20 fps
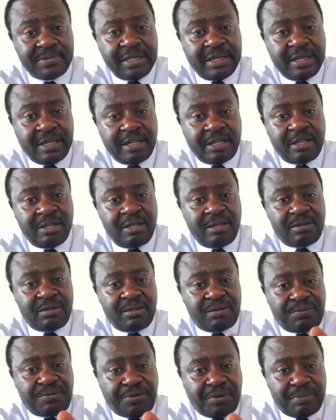
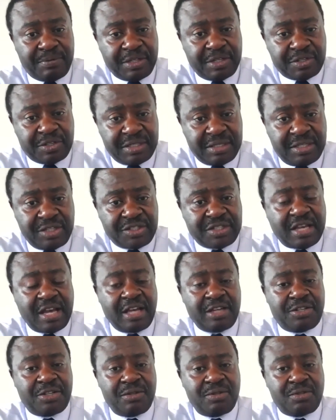from the
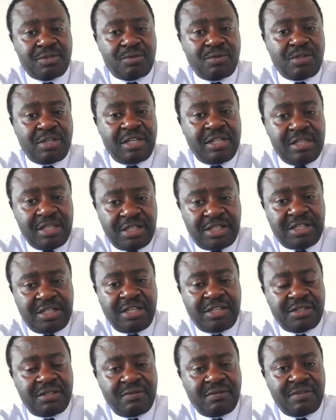discussions to the
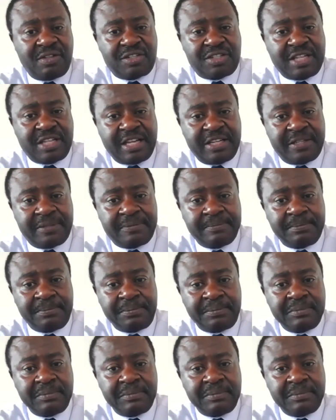initiation of the study.